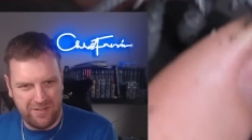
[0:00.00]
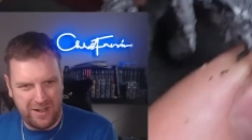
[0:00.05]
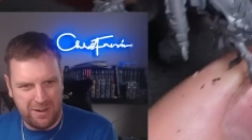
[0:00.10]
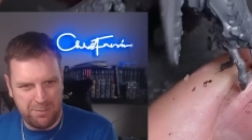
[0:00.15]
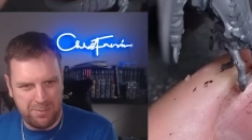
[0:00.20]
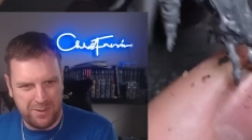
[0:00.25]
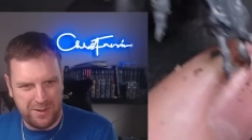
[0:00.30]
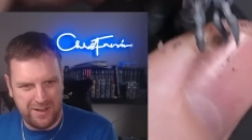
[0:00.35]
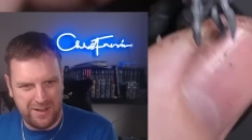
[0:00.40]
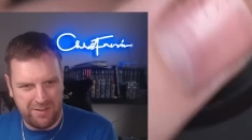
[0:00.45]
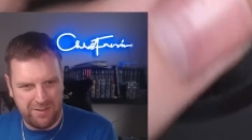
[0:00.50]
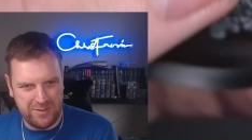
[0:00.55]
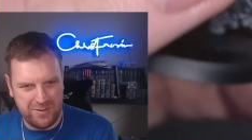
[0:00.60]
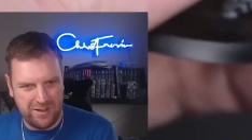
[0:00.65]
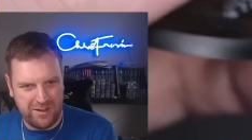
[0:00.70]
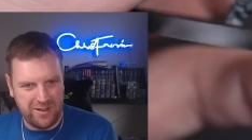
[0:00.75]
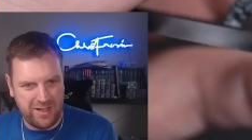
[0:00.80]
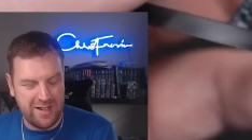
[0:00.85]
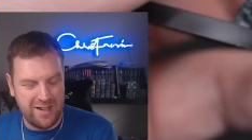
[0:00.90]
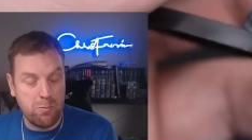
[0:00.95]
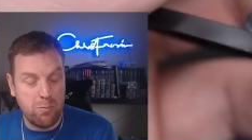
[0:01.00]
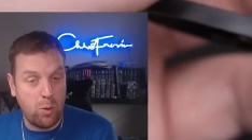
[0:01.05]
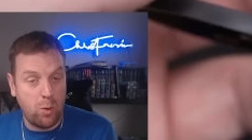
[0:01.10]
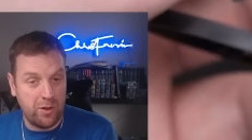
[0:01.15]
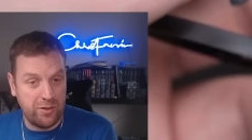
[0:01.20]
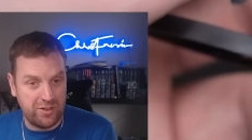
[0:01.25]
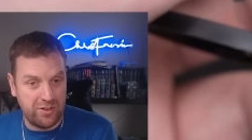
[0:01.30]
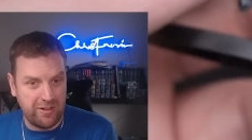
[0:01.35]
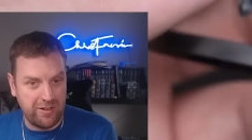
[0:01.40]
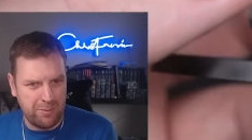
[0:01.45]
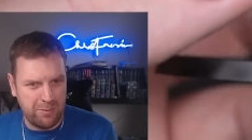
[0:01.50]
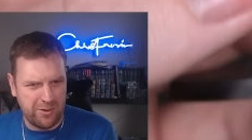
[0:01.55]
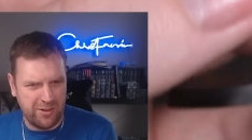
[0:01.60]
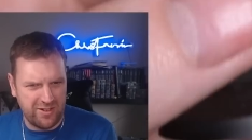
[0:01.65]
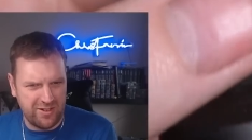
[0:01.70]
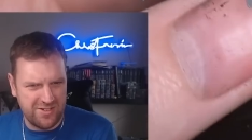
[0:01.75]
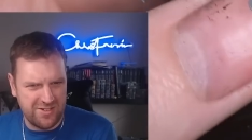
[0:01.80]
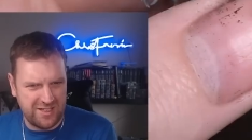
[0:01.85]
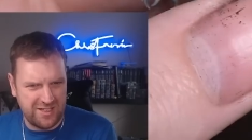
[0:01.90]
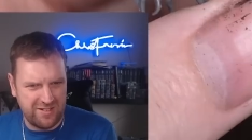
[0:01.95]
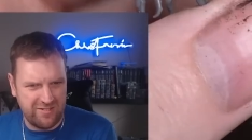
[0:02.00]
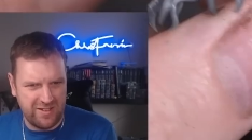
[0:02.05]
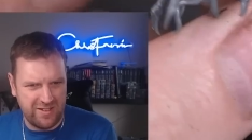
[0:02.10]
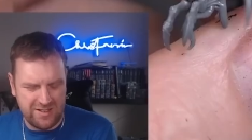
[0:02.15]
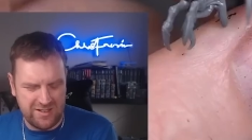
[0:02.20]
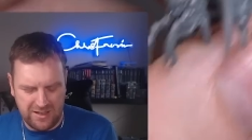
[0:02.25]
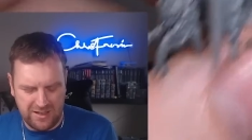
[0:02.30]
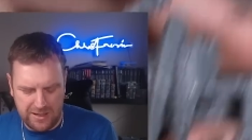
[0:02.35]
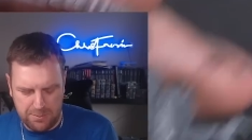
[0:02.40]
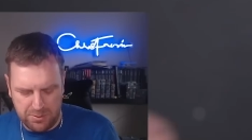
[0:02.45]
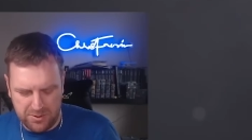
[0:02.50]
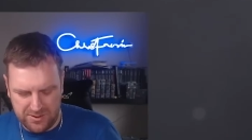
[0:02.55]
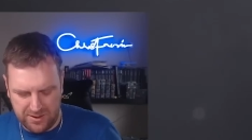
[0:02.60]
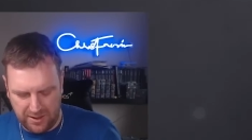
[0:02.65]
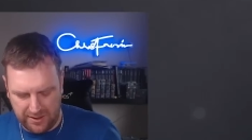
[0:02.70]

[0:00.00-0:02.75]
I want to grab another set of these leapers,